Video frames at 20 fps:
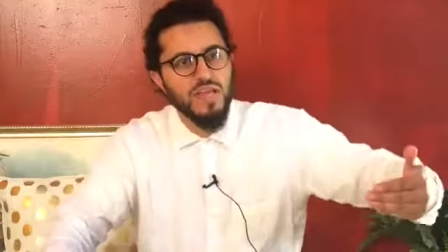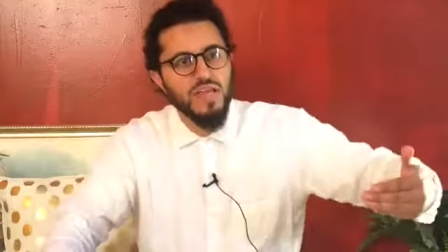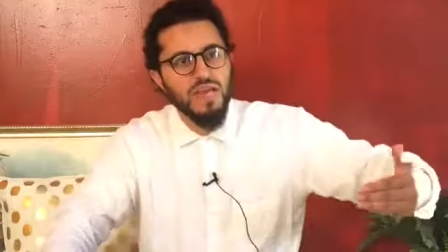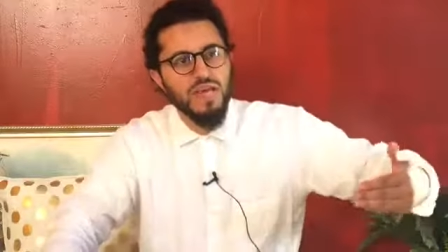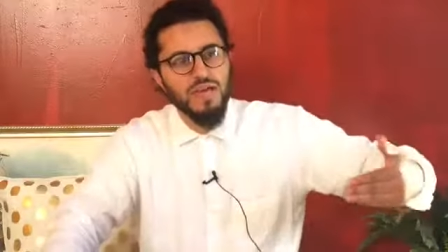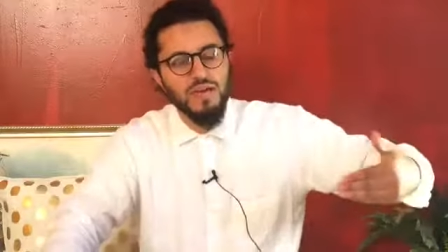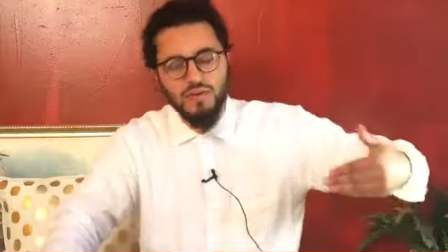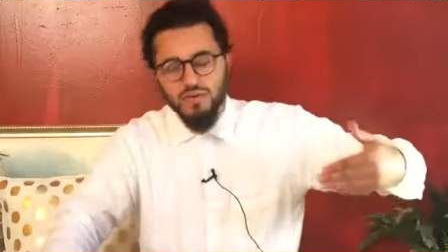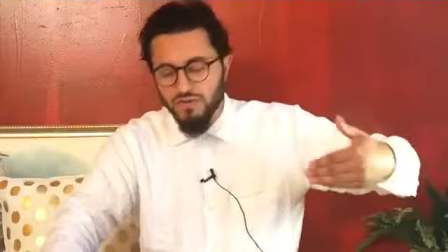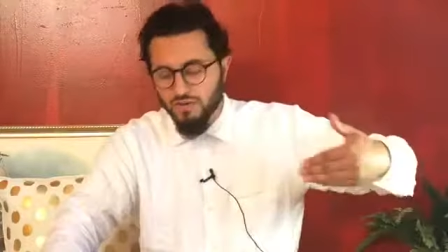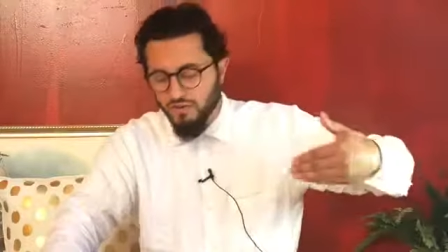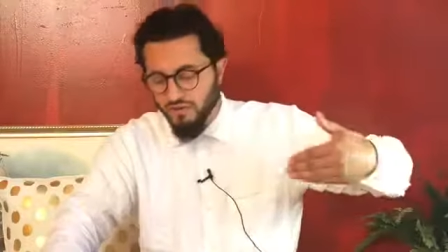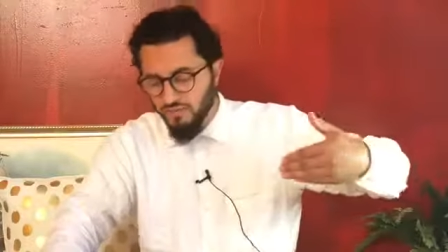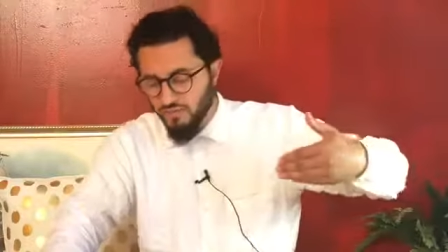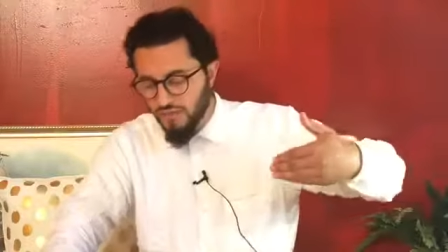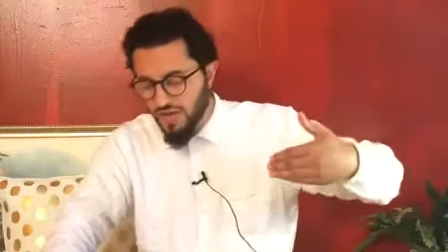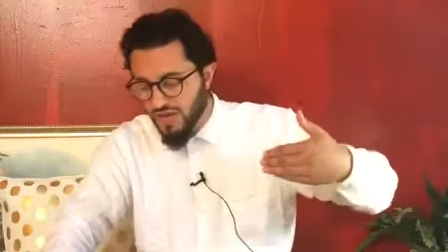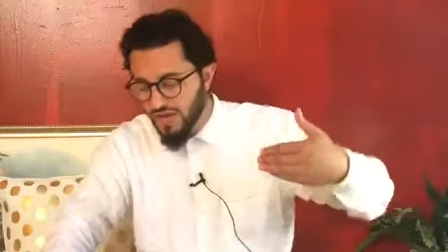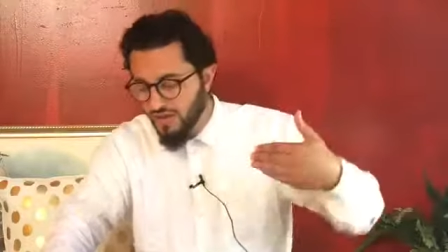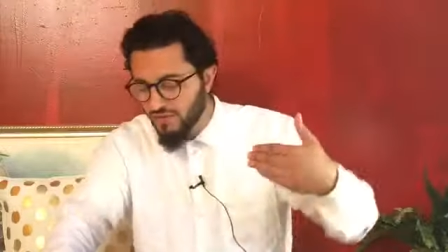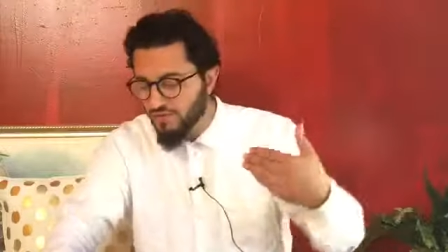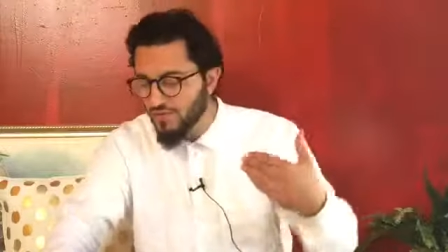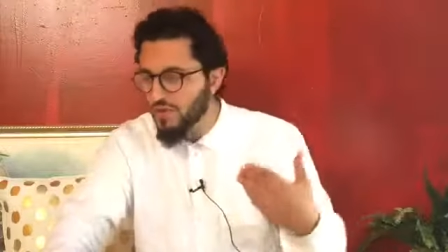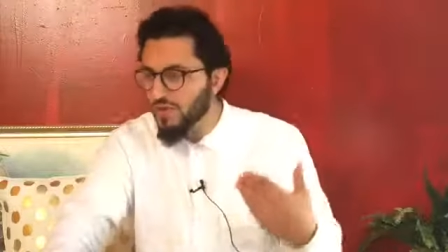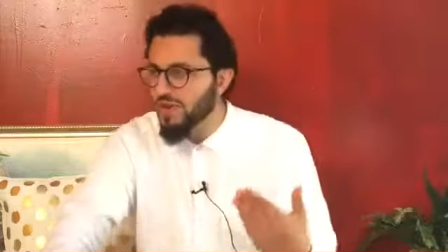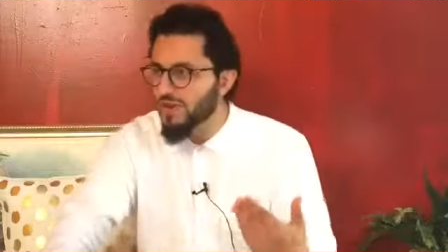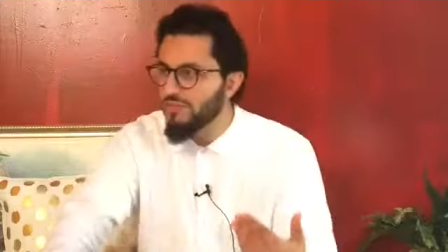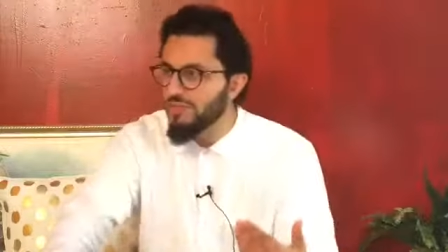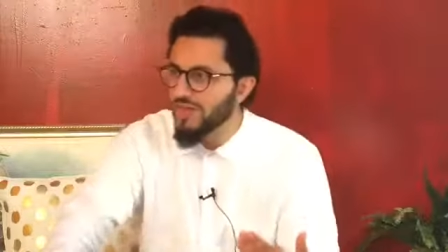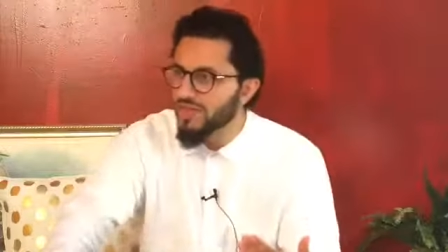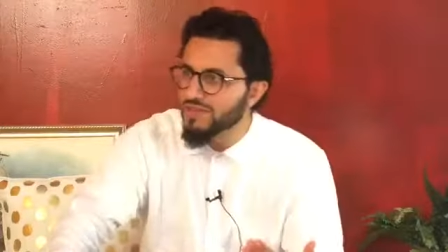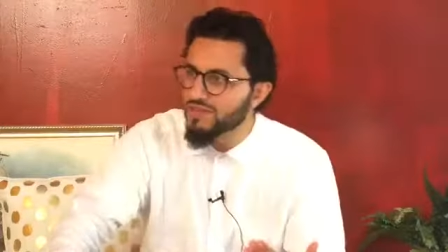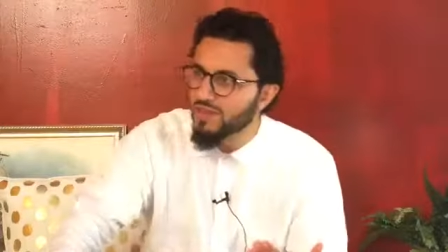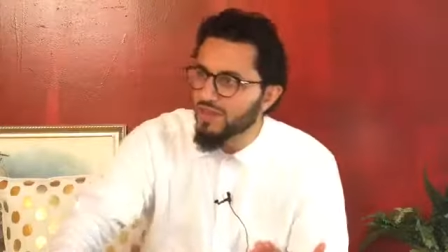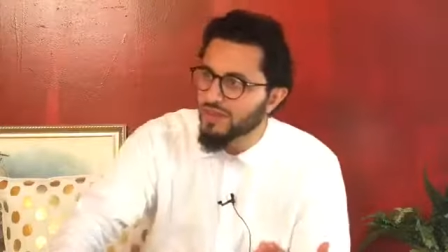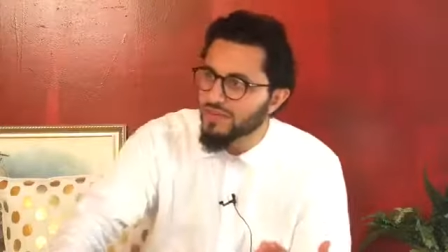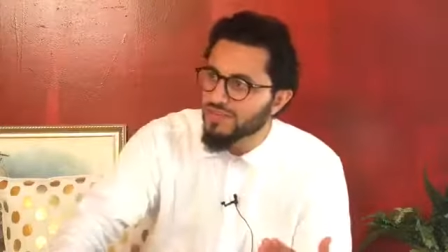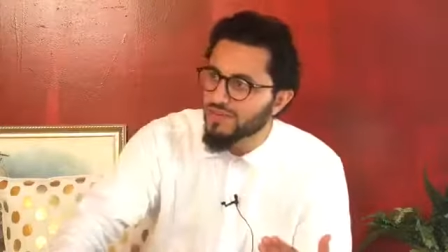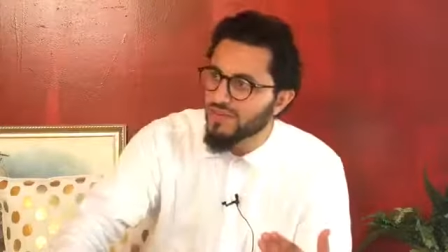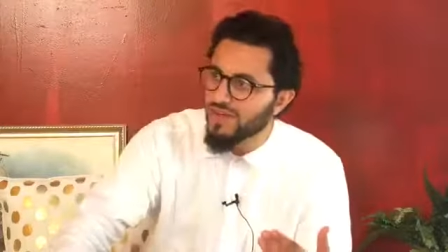And many of the ulama
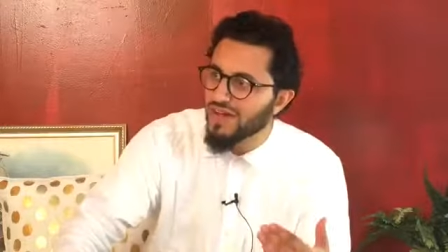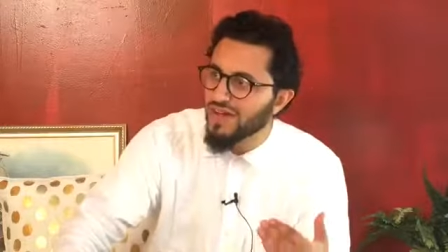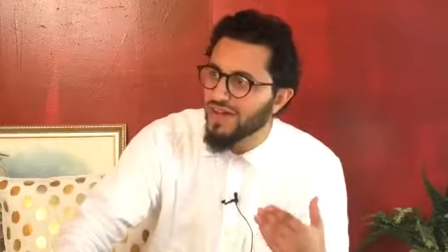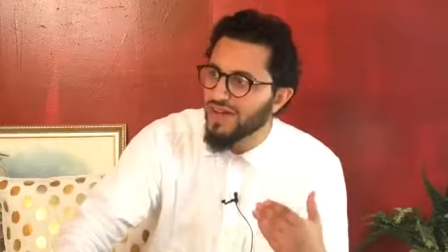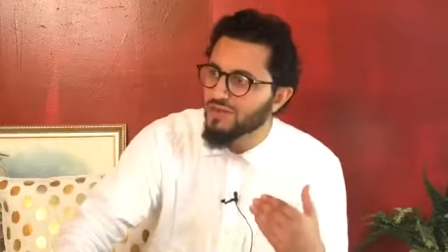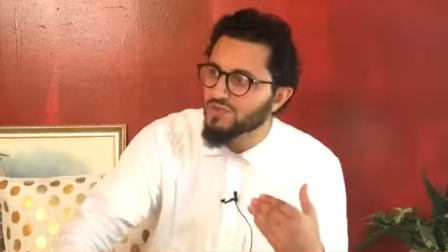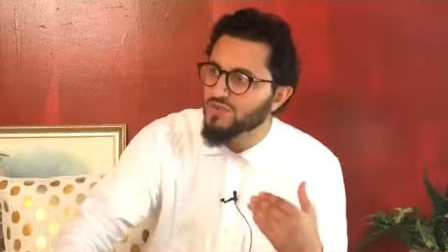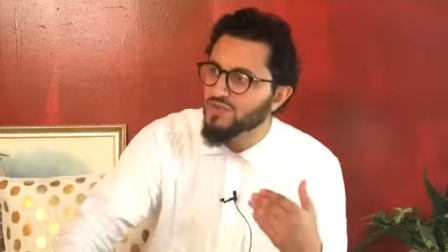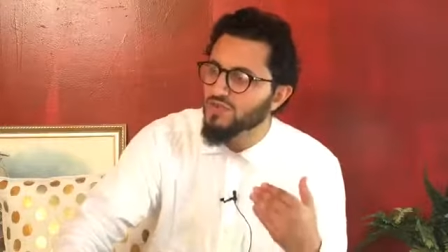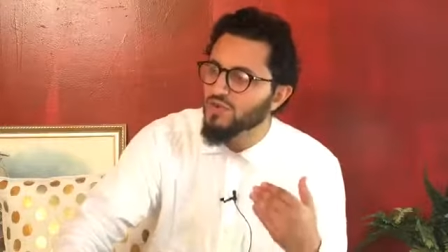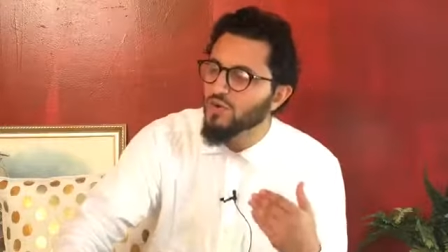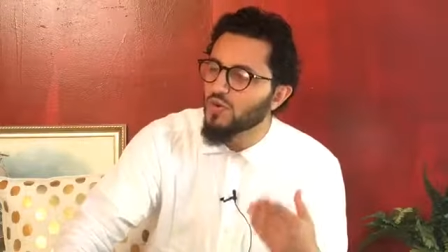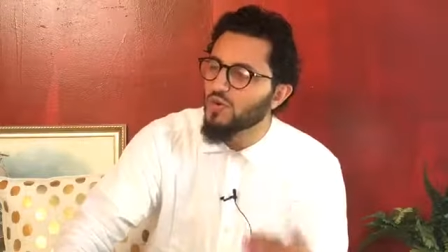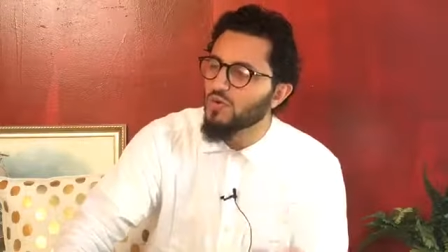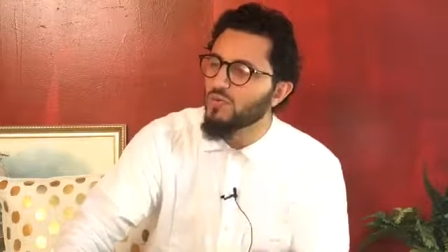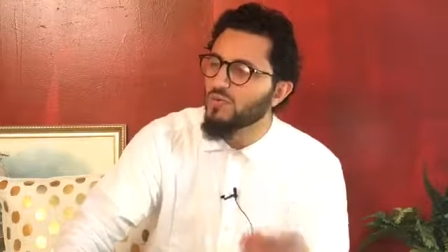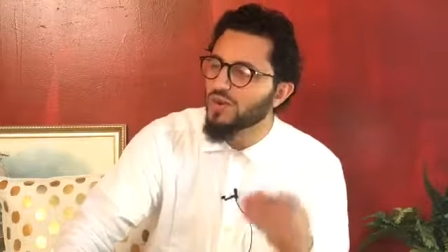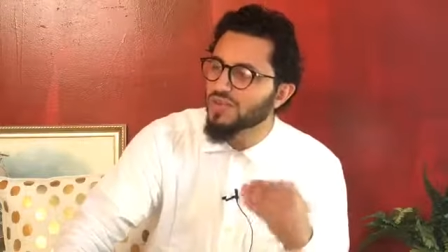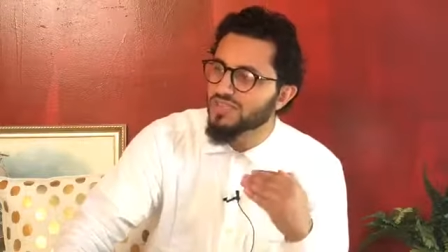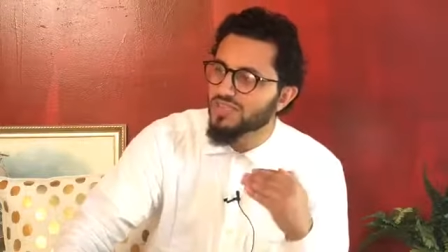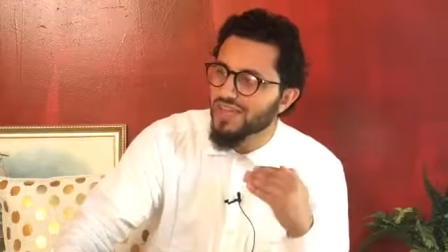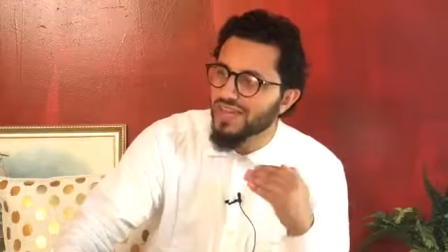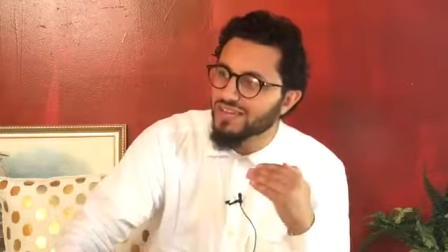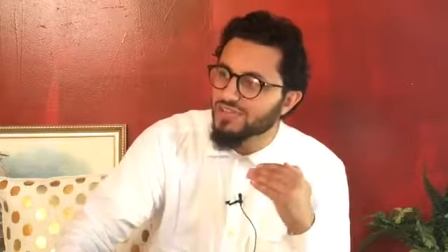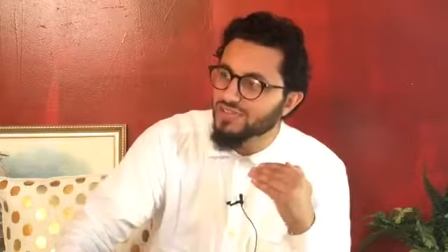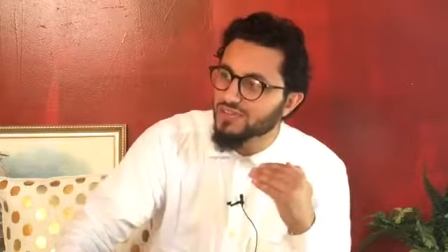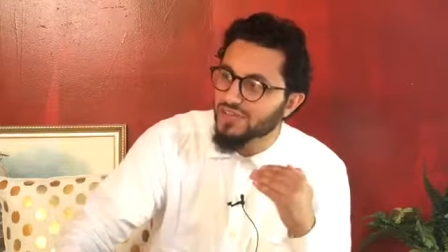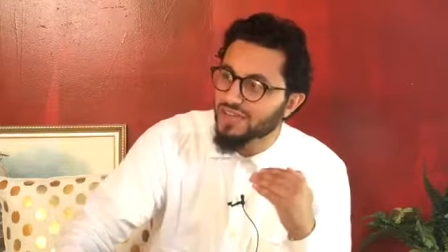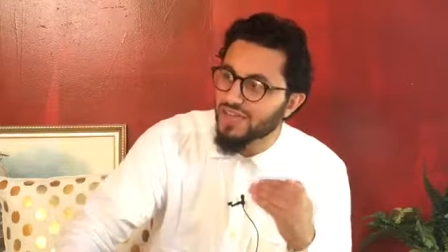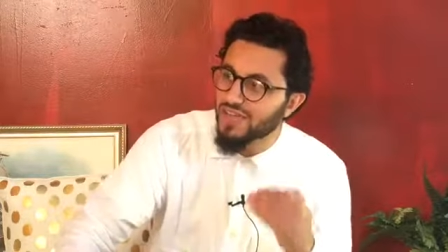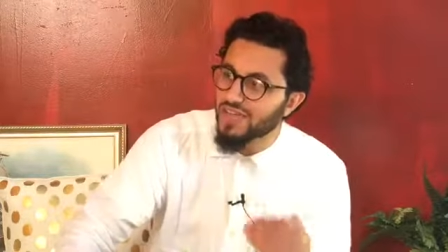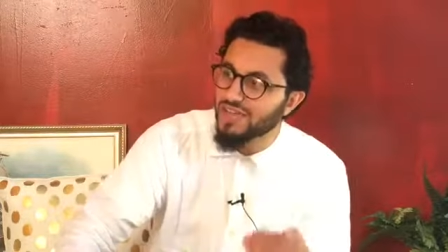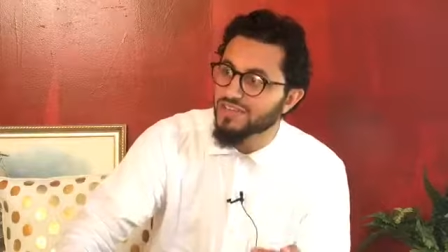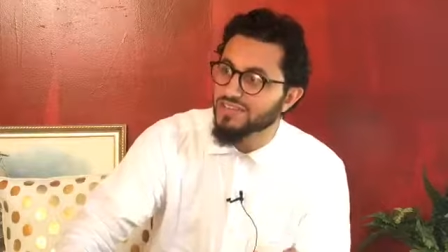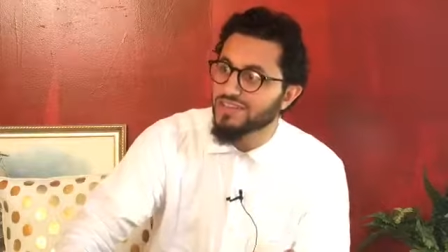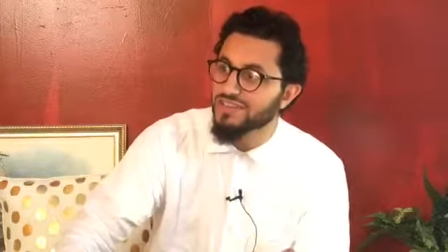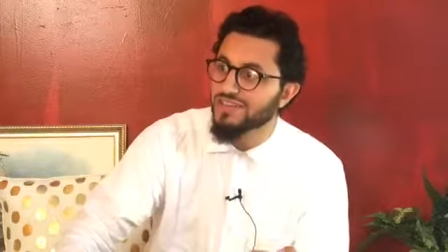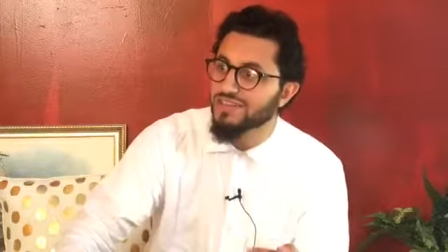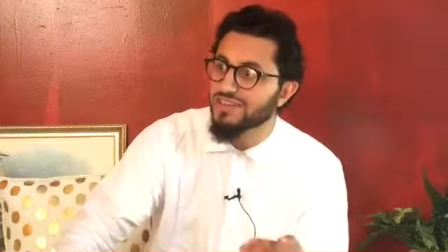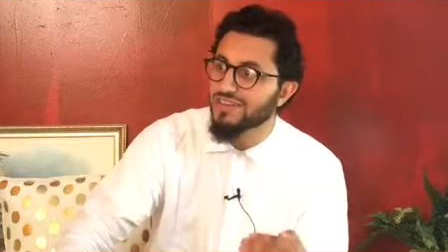talked about how so much
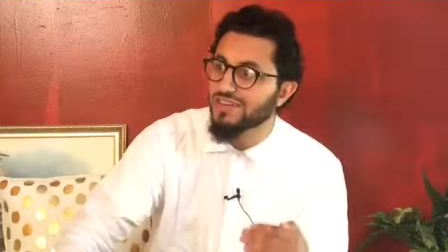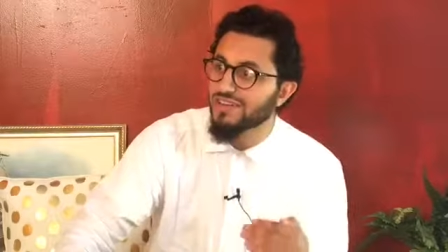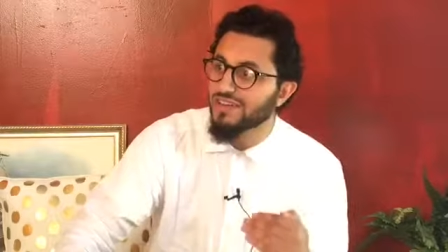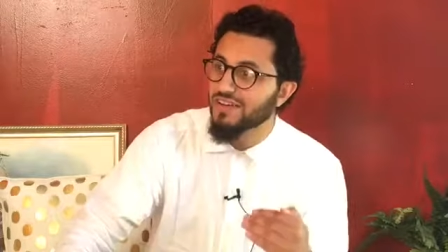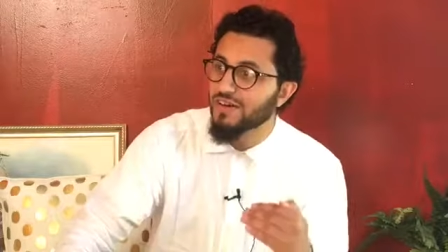education